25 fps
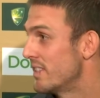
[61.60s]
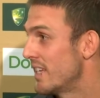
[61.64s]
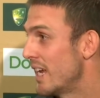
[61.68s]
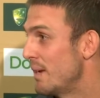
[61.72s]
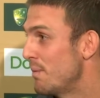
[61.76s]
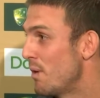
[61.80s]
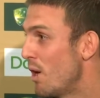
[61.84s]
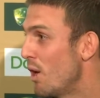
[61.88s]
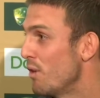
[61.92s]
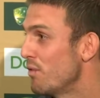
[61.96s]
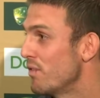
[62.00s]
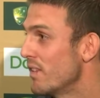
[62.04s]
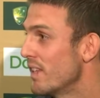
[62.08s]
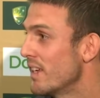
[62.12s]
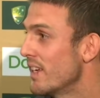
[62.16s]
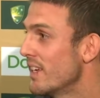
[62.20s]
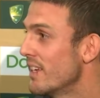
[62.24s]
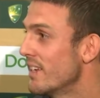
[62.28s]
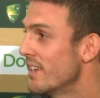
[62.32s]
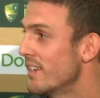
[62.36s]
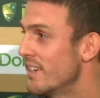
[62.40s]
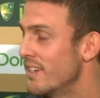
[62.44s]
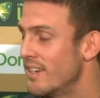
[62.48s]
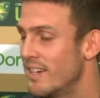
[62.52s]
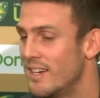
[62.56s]
in this team,
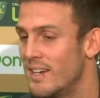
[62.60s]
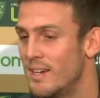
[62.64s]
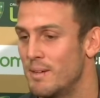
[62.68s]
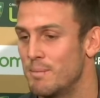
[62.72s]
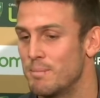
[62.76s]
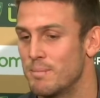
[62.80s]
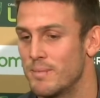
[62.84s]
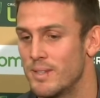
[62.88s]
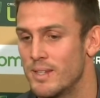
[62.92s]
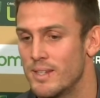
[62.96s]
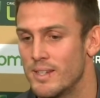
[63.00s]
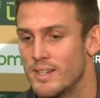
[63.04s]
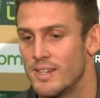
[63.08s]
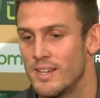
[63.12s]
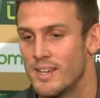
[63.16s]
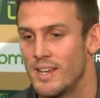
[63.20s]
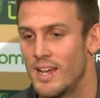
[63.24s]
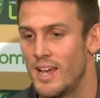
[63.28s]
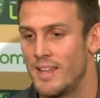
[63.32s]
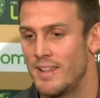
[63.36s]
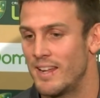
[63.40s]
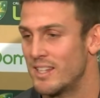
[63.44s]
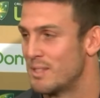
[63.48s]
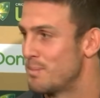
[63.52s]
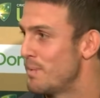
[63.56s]
hopefully, um,
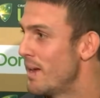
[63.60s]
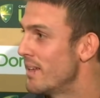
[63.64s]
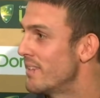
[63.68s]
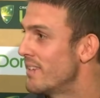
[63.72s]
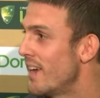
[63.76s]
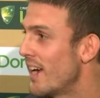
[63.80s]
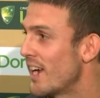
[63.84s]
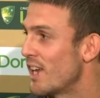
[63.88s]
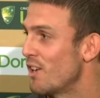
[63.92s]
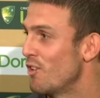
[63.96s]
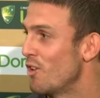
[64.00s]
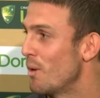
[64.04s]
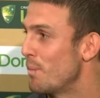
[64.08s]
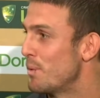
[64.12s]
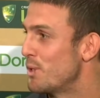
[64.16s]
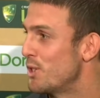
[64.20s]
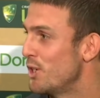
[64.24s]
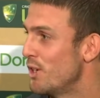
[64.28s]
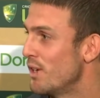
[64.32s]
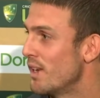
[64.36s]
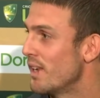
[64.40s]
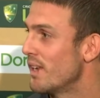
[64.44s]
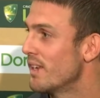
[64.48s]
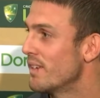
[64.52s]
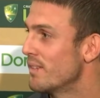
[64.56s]
and that's about taking your
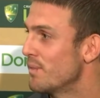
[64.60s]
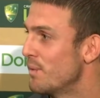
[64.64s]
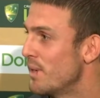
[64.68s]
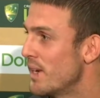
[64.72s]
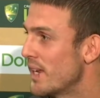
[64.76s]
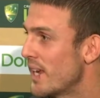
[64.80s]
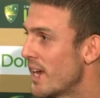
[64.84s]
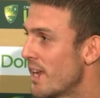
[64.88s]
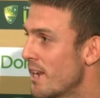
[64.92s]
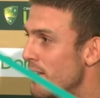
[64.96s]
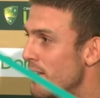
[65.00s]
opportunity when you